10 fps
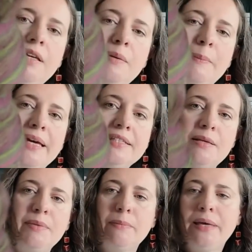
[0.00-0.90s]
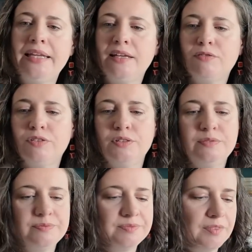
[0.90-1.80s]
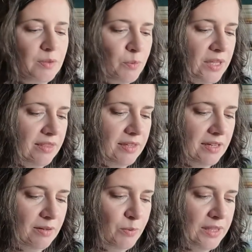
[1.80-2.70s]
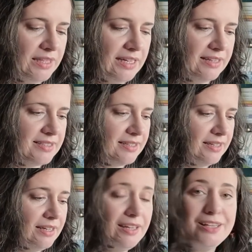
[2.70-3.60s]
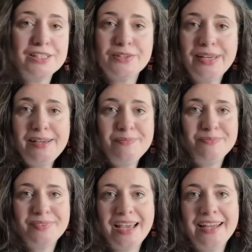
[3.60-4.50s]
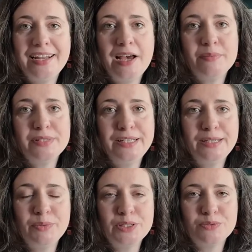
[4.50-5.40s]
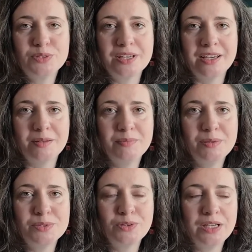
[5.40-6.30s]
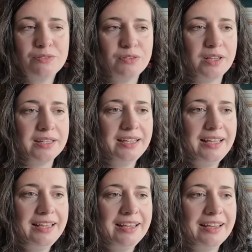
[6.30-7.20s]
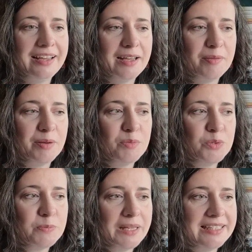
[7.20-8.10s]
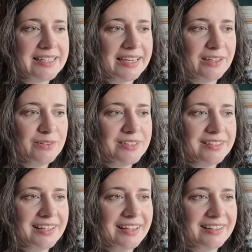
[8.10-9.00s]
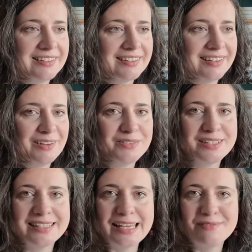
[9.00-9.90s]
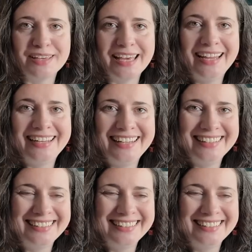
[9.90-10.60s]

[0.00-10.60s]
make something meaningful with that. So yeah, I had an absolutely wonderful time. It was great fun. I'm all spent out, and I'll have to save again